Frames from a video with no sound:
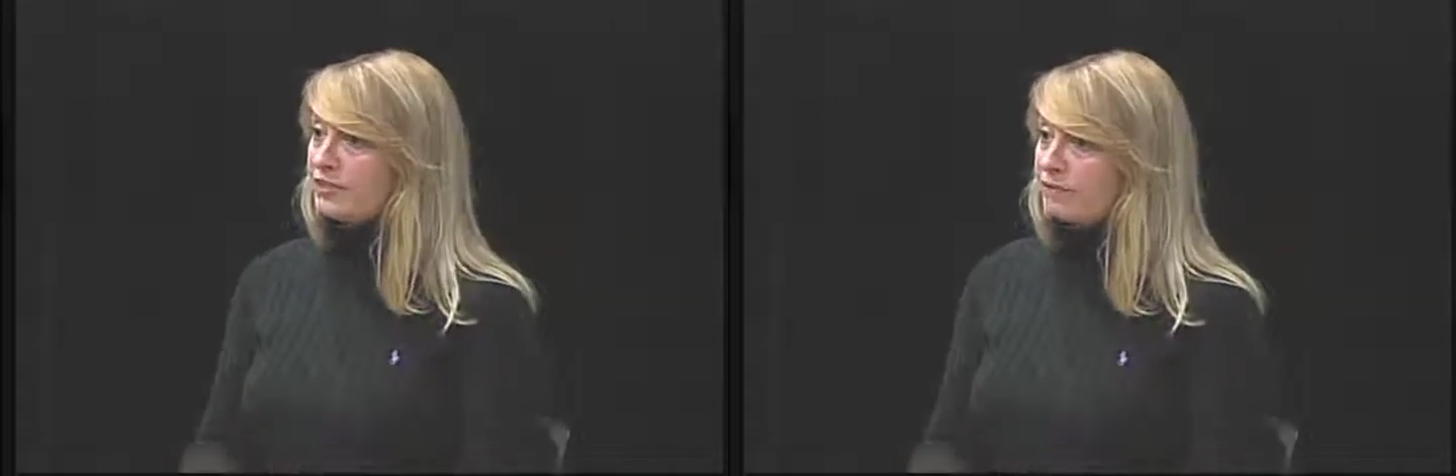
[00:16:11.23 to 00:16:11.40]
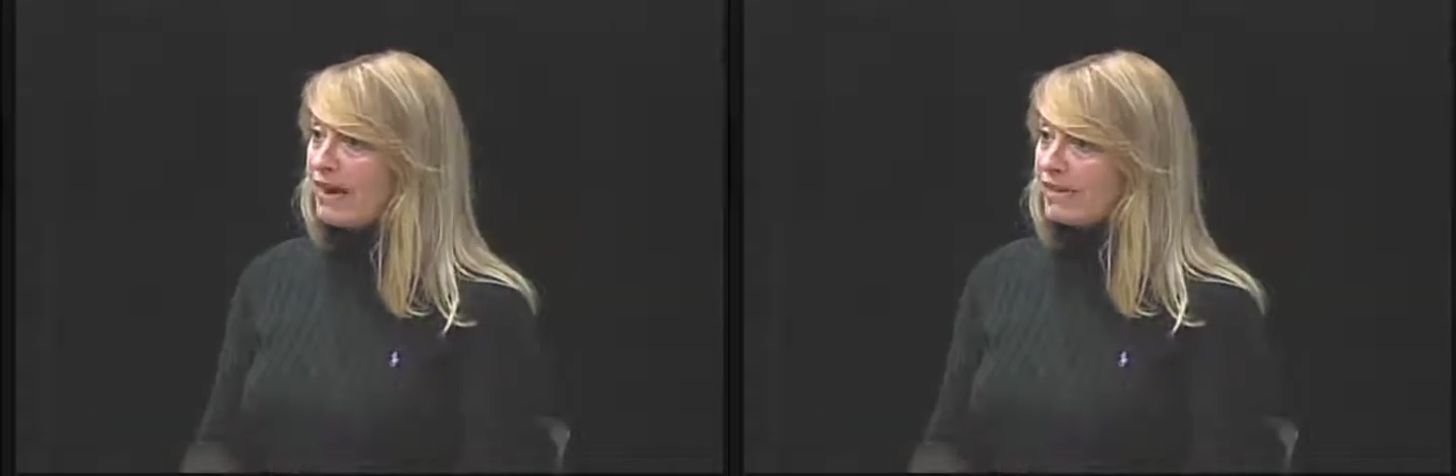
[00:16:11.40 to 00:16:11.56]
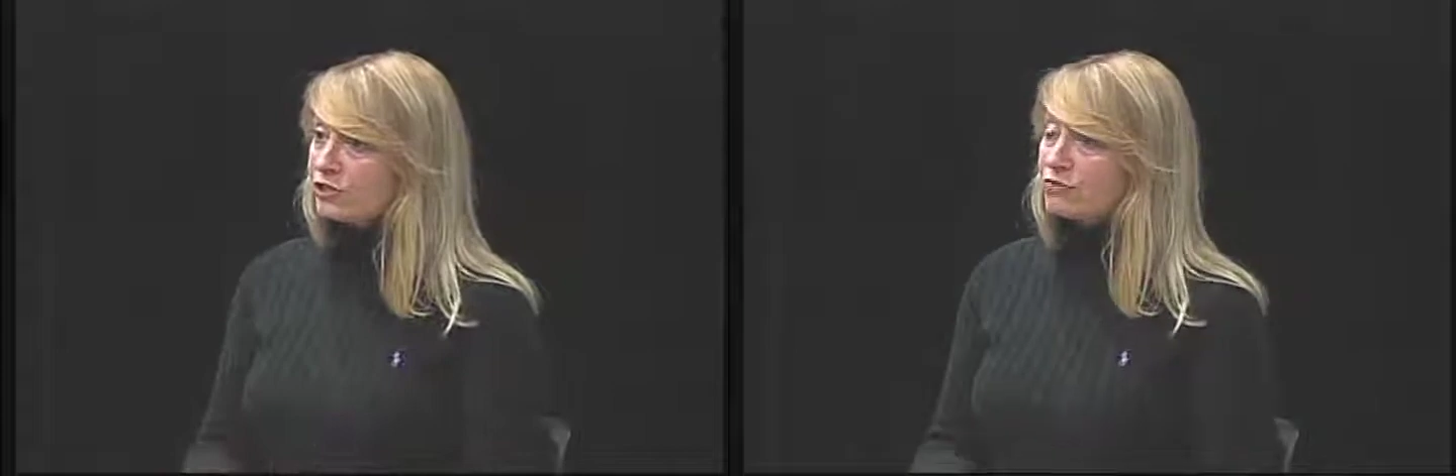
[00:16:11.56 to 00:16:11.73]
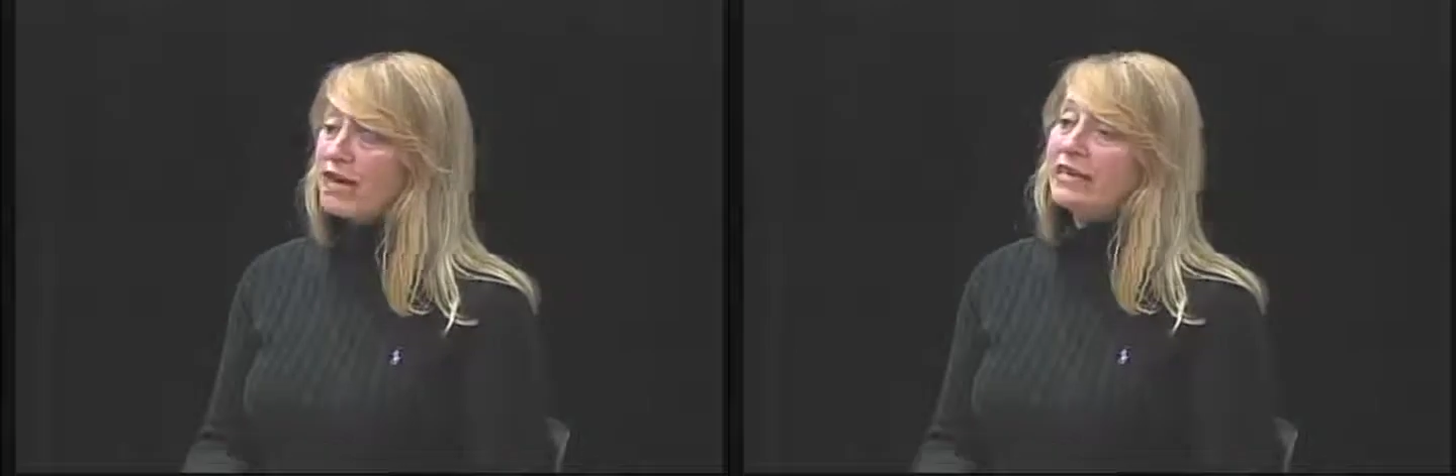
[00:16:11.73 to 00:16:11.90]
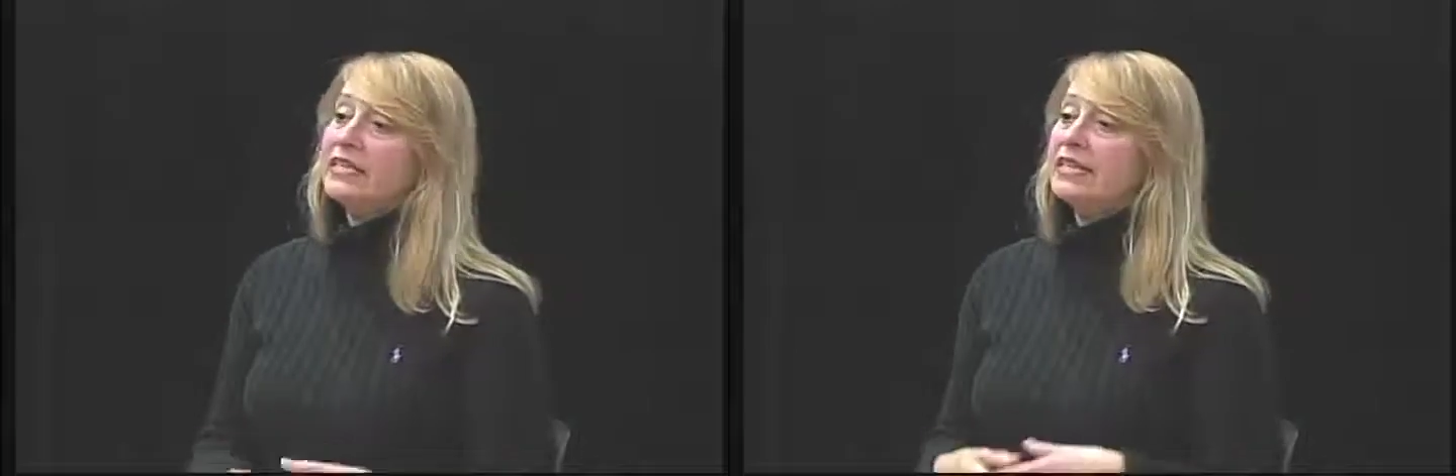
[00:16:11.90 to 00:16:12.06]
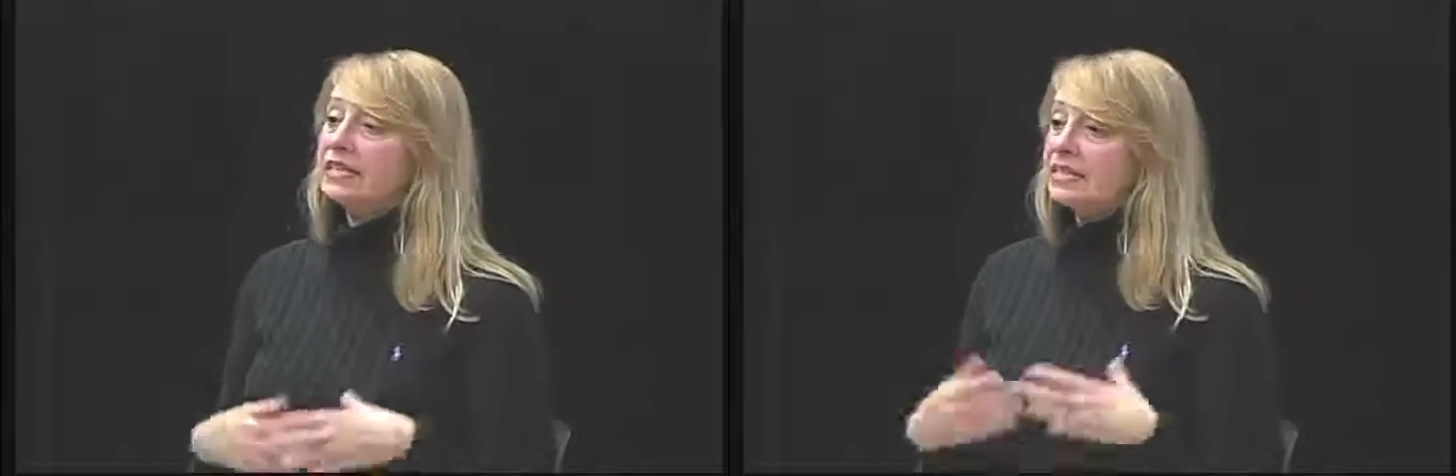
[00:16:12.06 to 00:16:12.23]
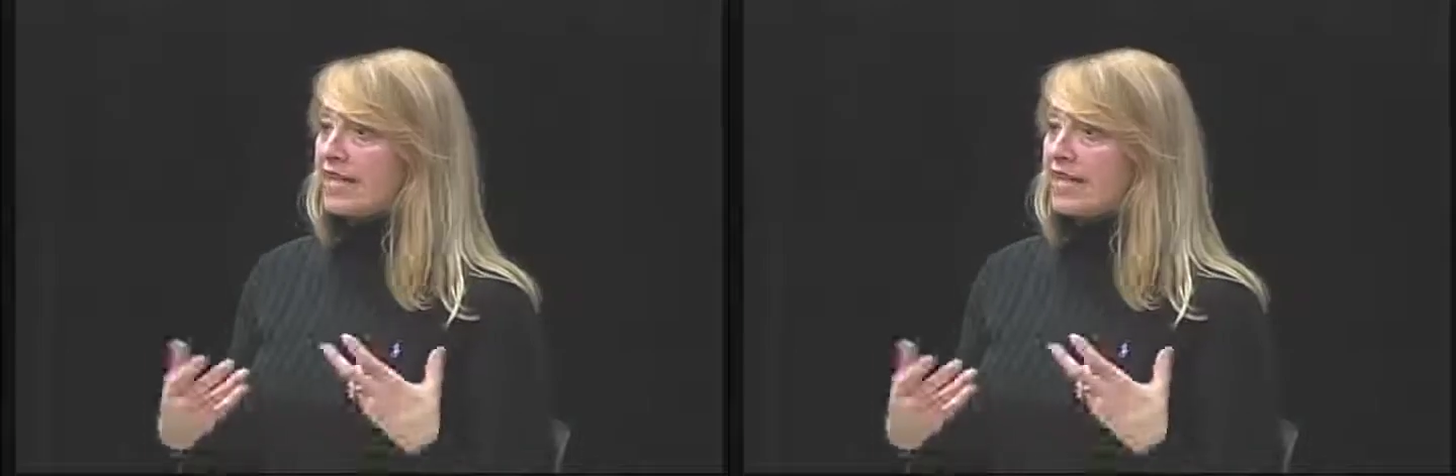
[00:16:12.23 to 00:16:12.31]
back directly and say,